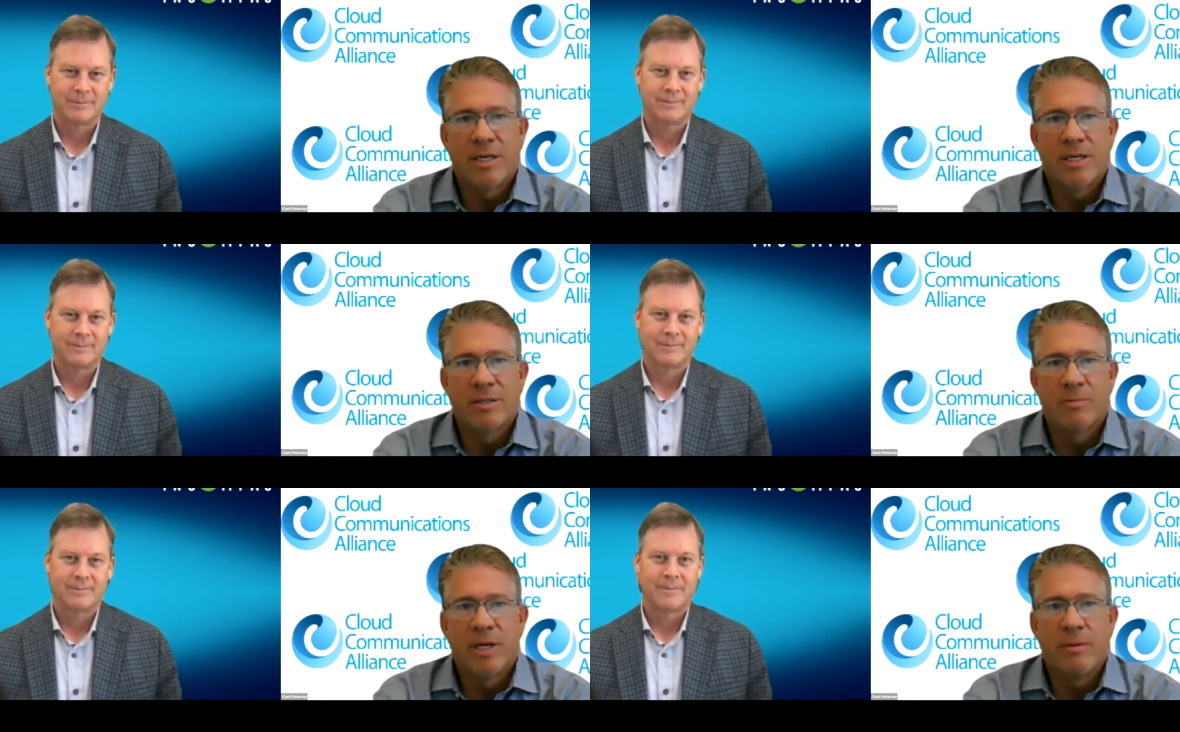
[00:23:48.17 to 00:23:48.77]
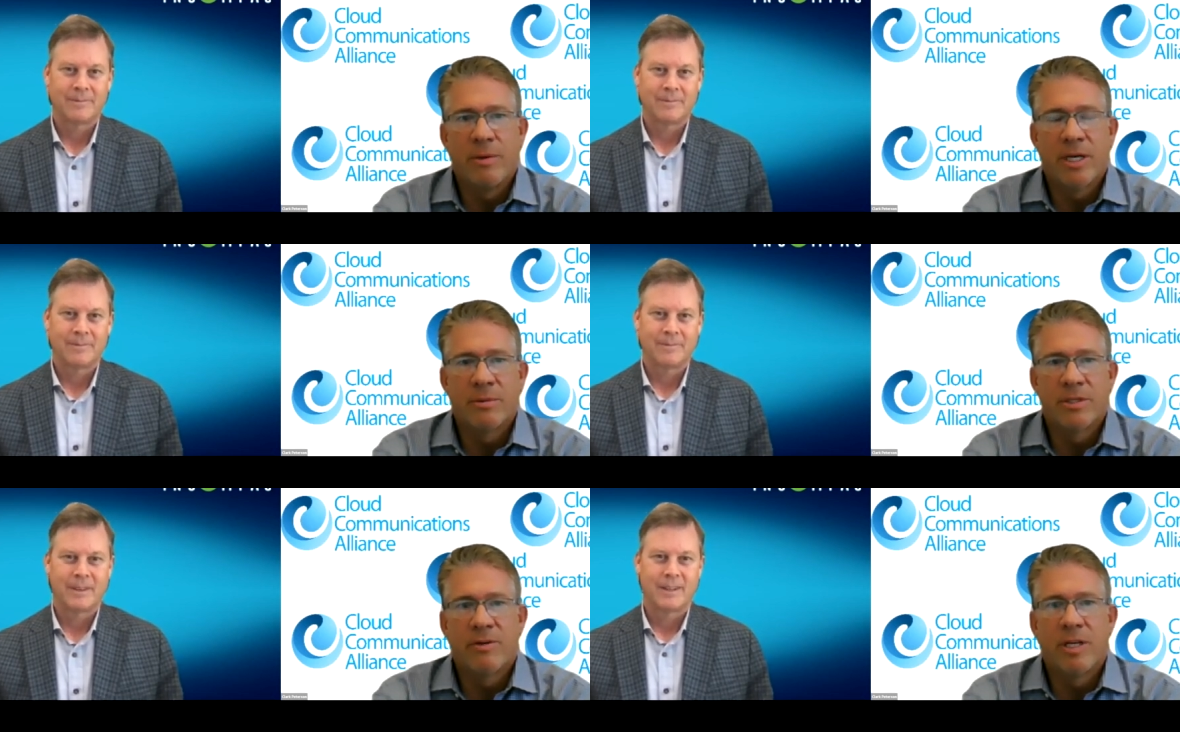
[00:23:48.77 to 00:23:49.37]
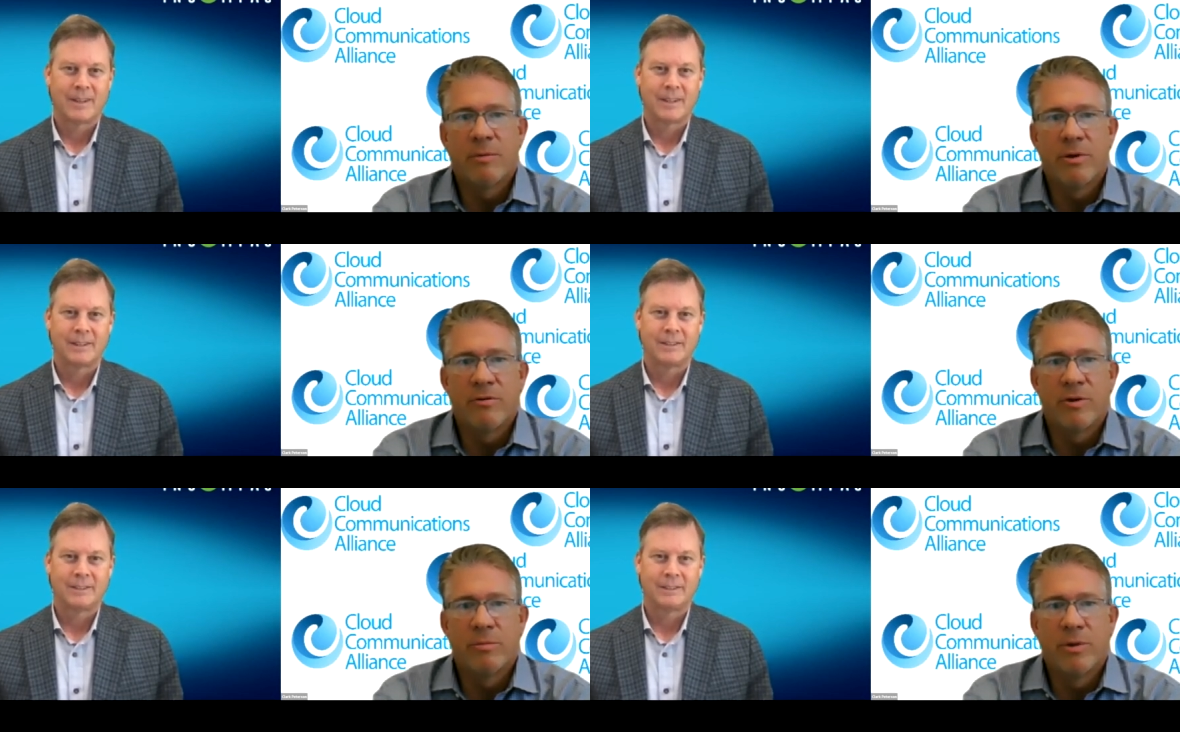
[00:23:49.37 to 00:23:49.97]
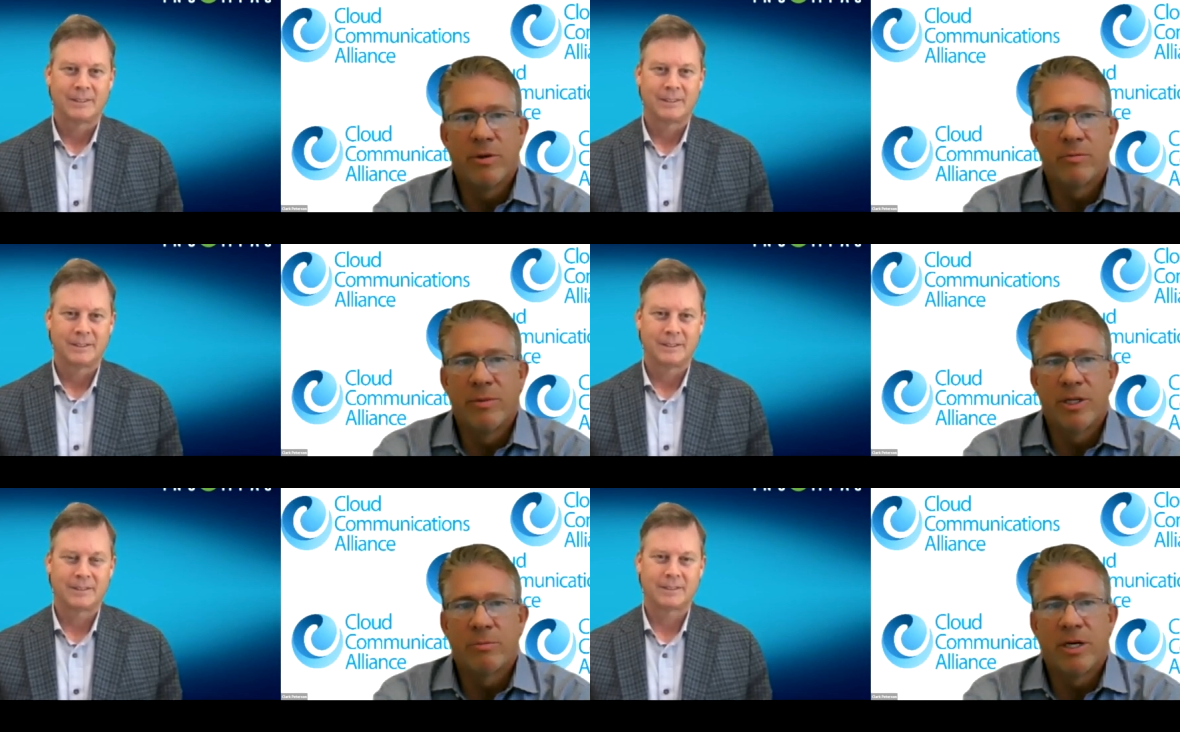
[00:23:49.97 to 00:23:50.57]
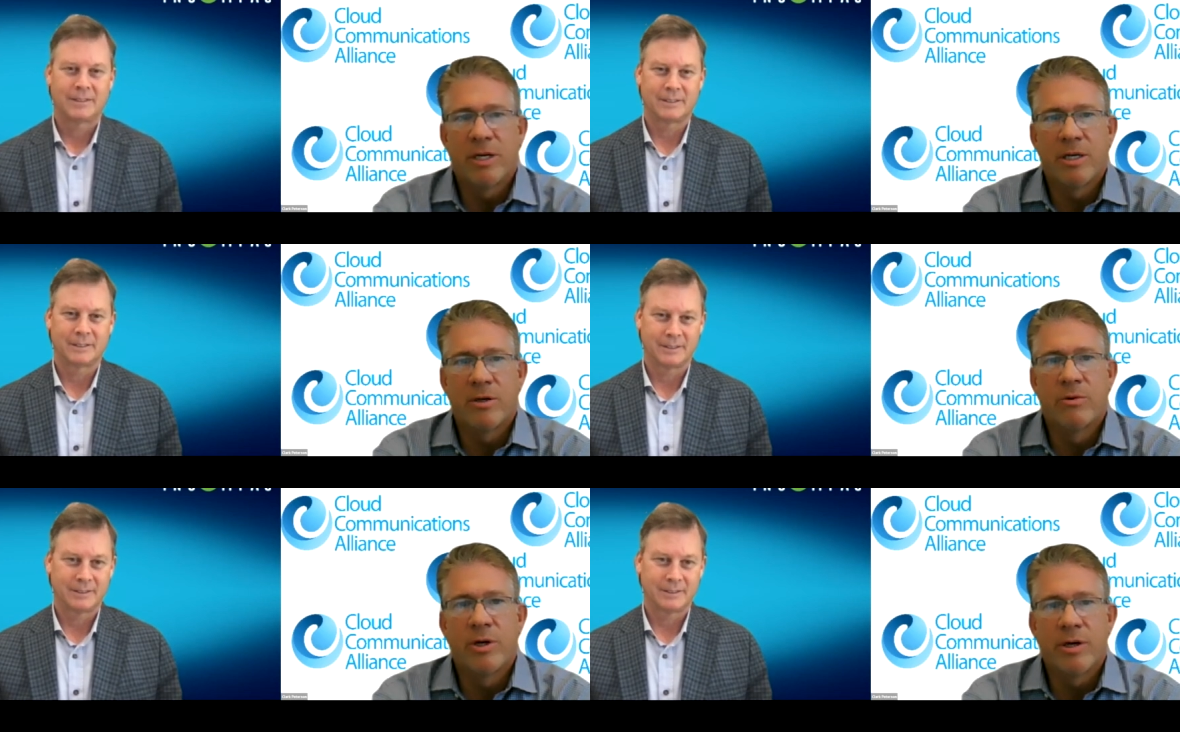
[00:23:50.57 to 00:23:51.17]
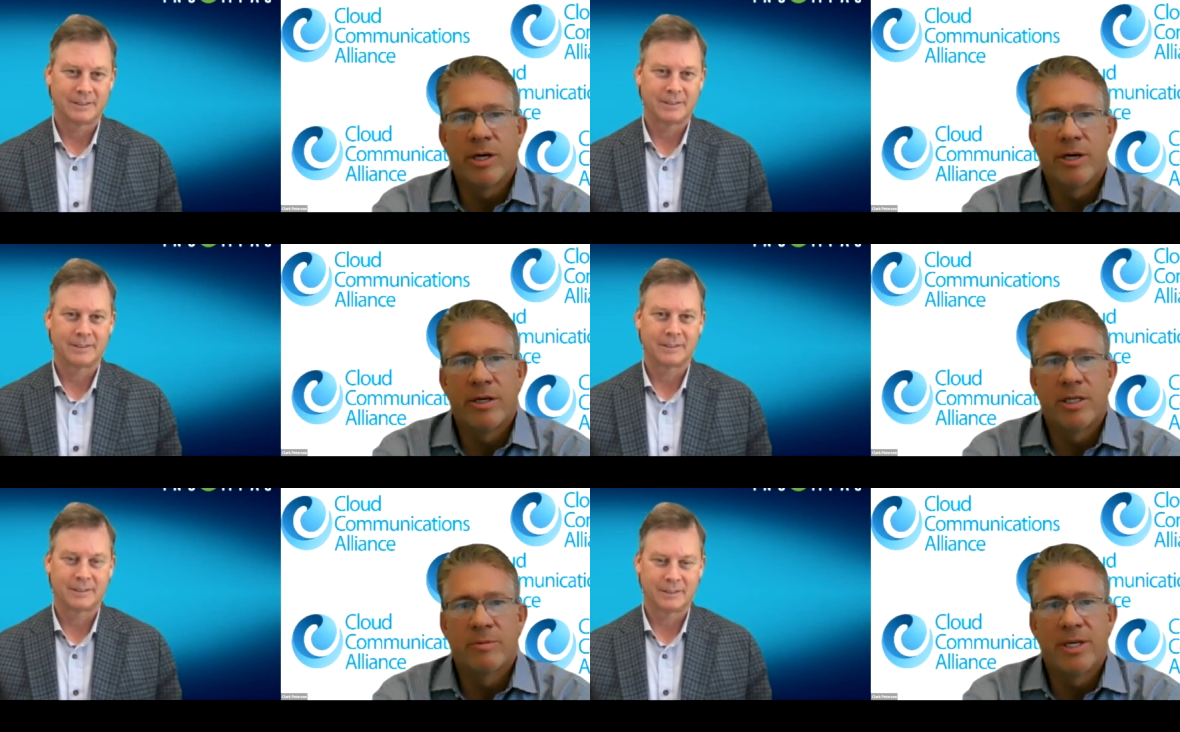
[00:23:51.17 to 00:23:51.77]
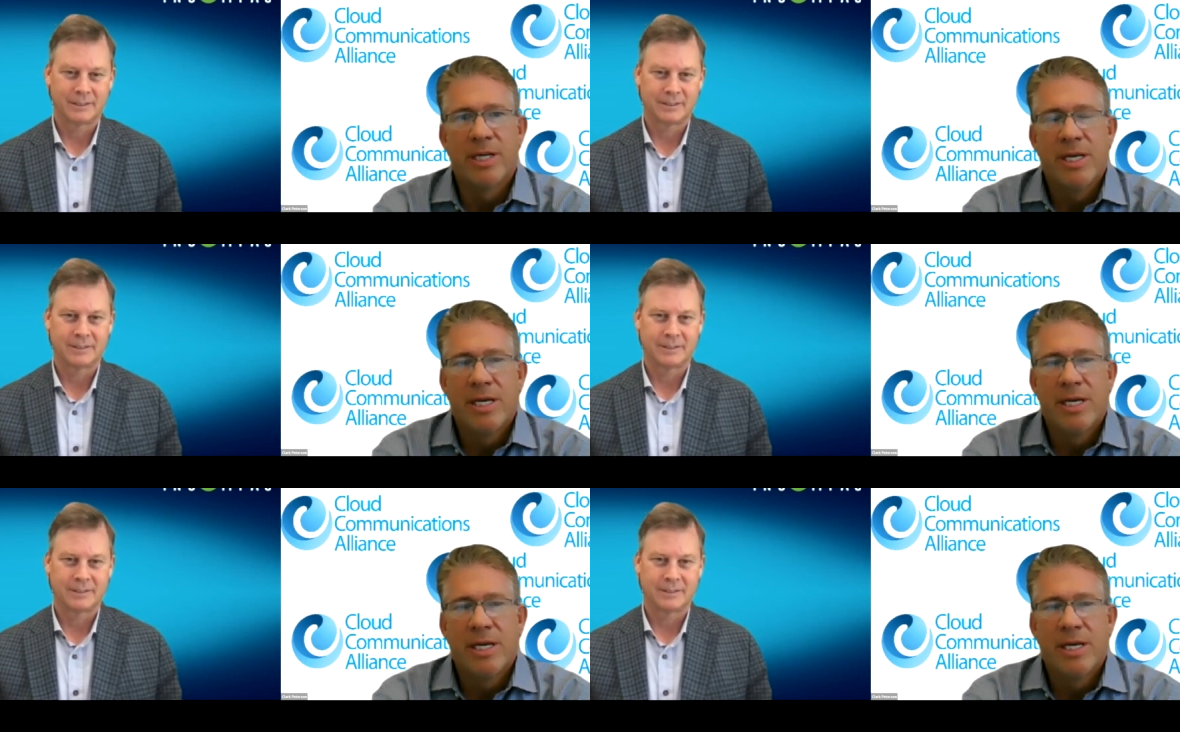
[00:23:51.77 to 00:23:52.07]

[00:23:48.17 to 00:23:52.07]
Speaker 1: as money becomes available for both metropolitan and rural areas. But